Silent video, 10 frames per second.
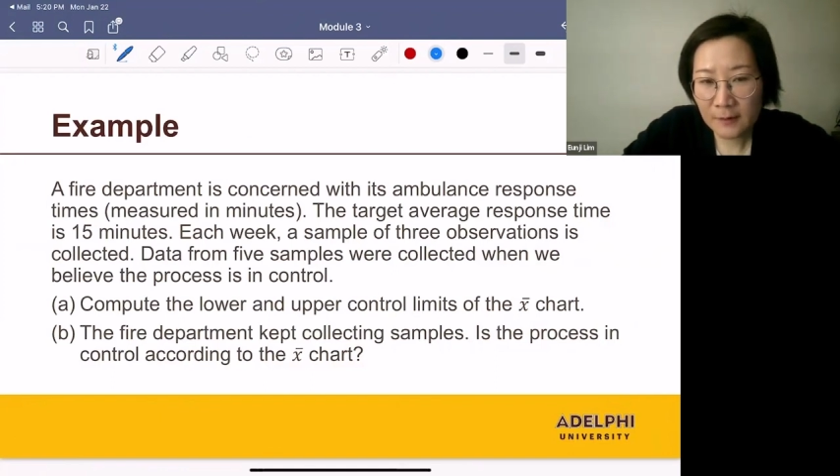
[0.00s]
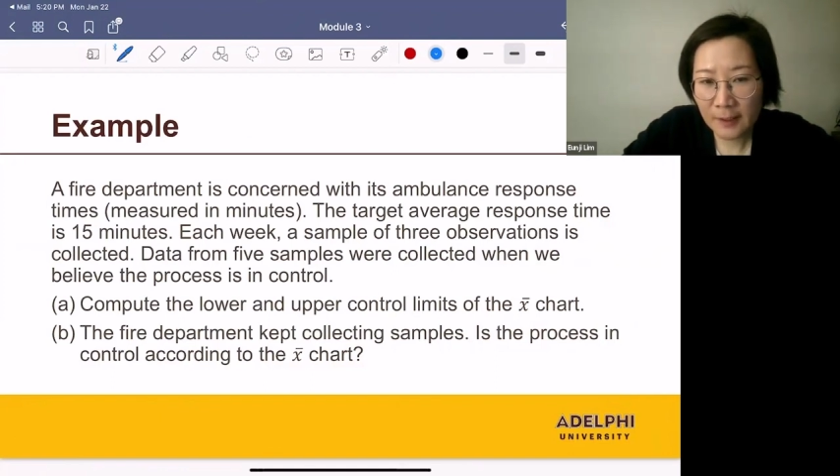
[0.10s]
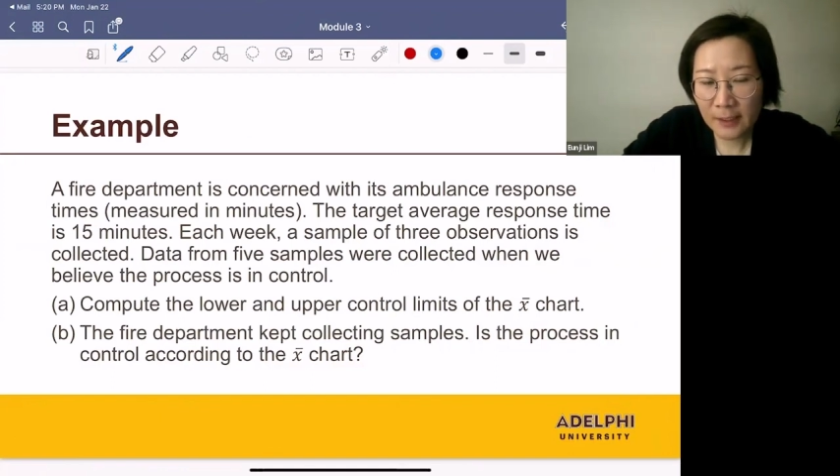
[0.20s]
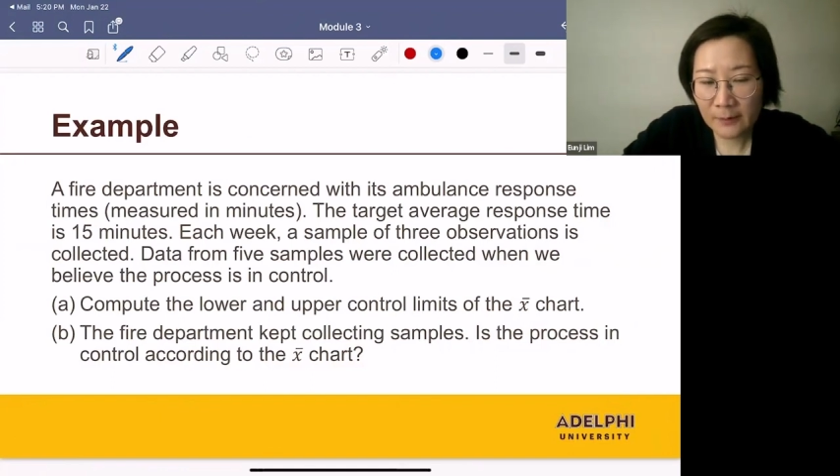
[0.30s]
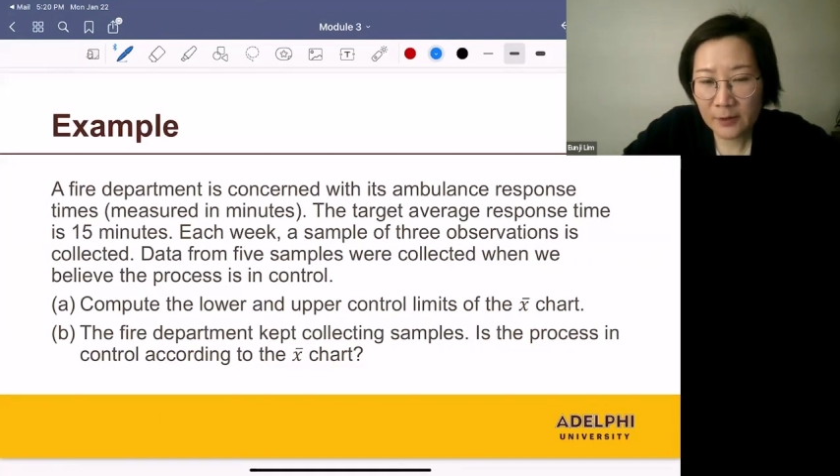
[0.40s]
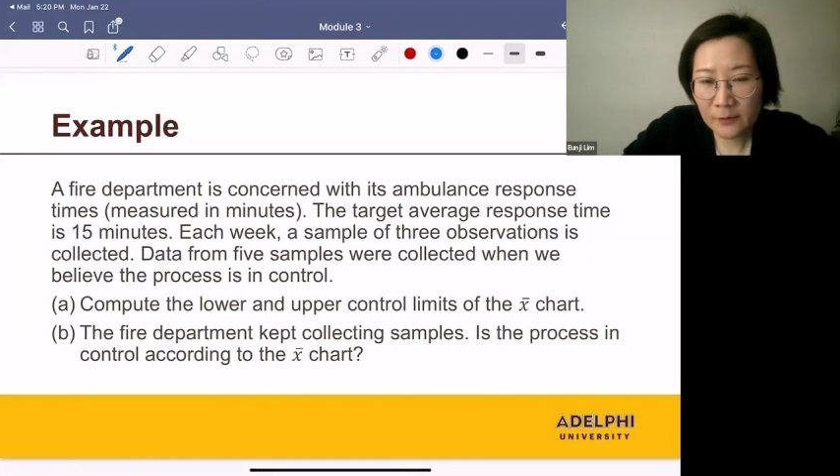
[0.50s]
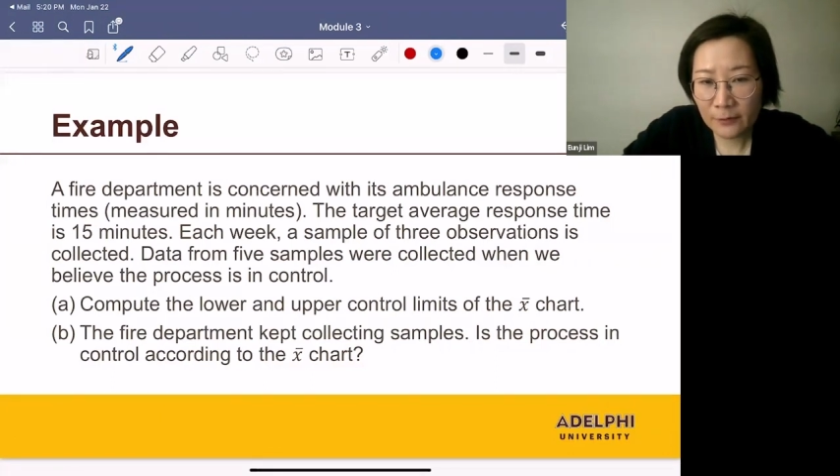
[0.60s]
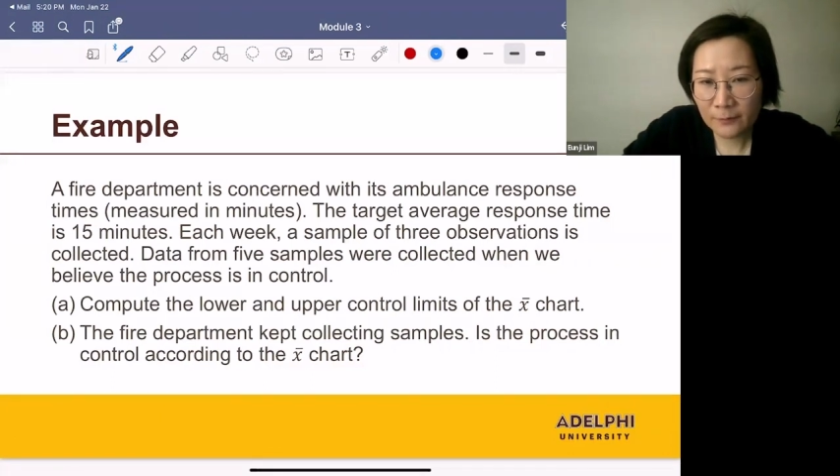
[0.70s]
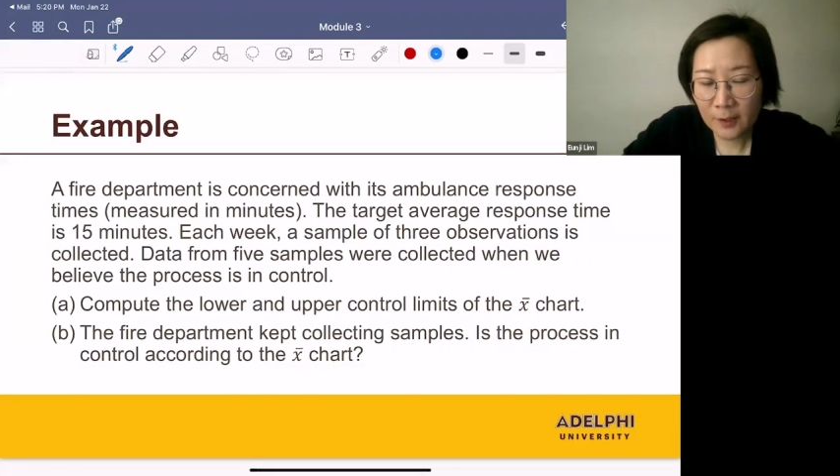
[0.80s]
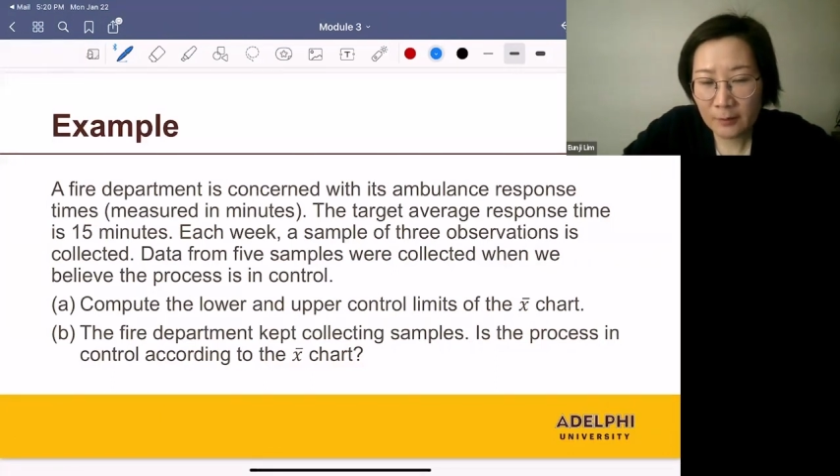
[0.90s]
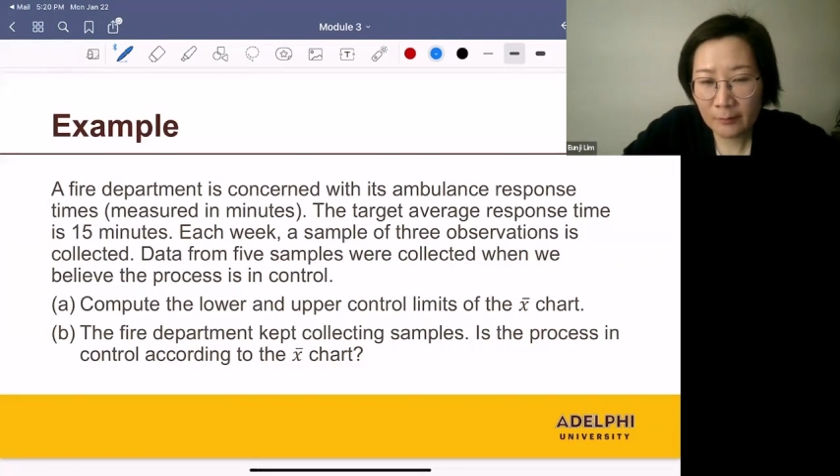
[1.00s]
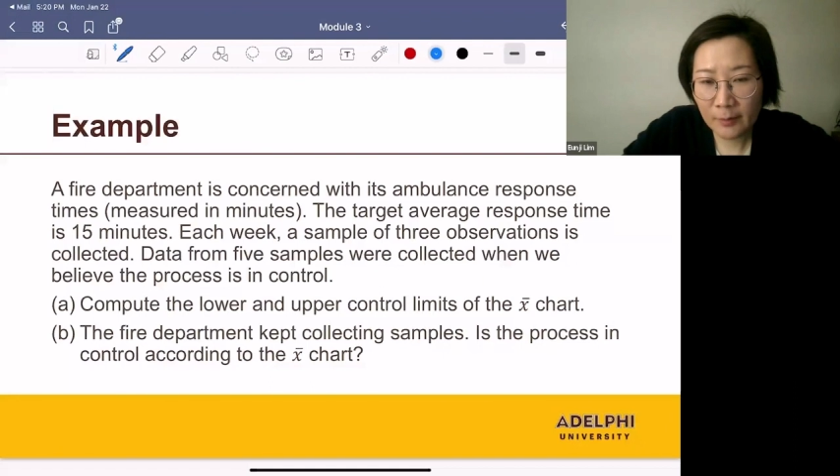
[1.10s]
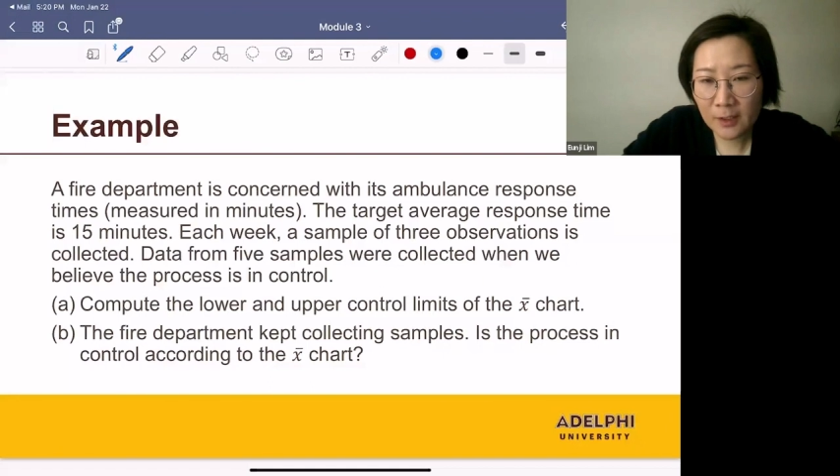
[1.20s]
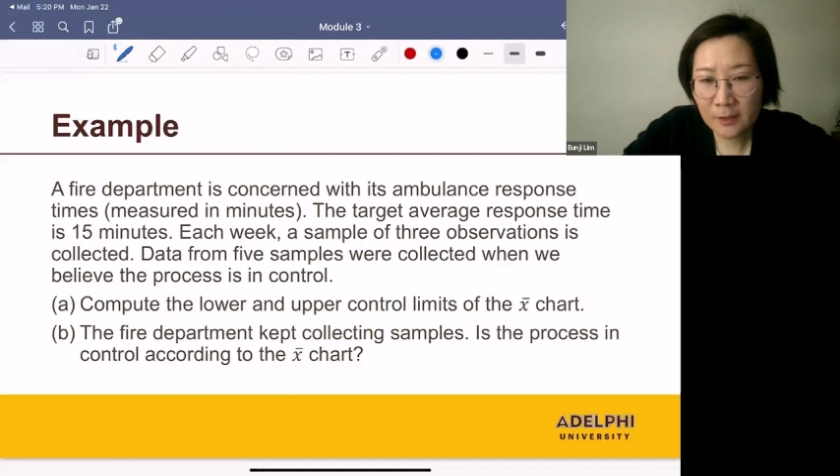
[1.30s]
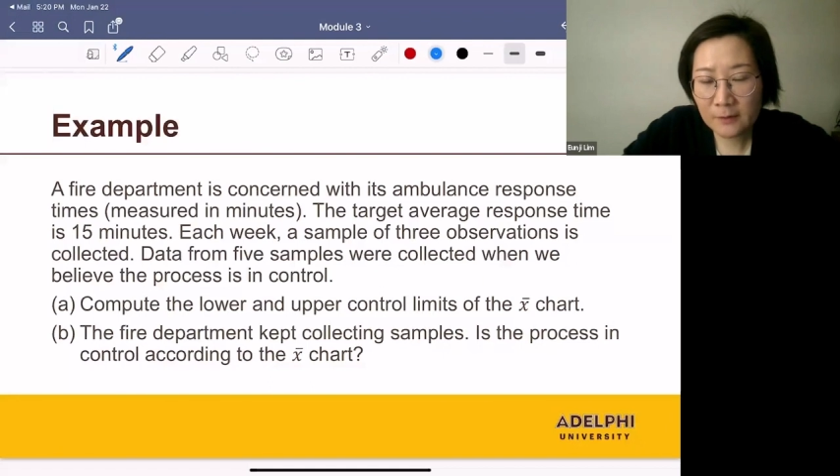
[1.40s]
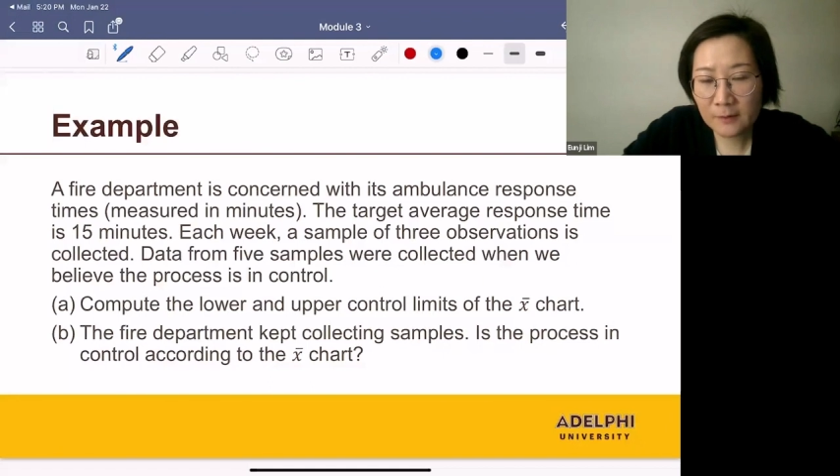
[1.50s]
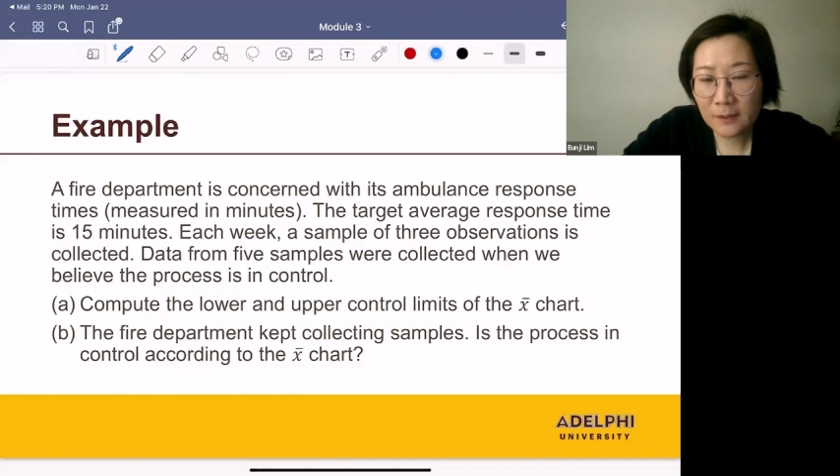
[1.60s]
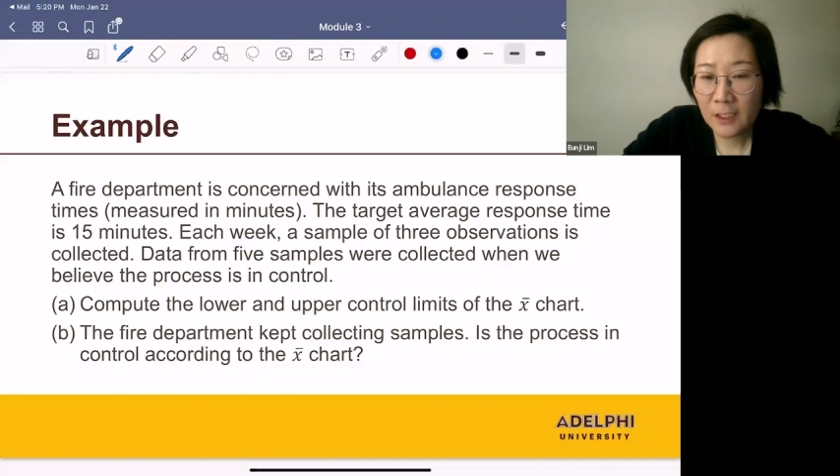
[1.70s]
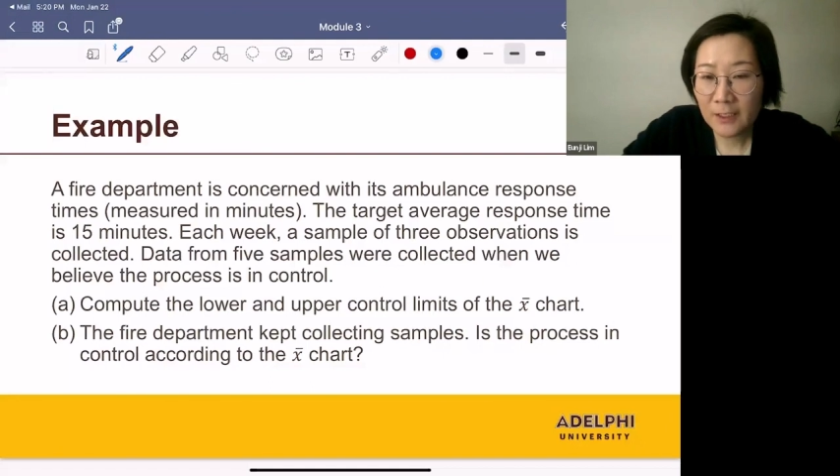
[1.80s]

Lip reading: time is 15 minutes.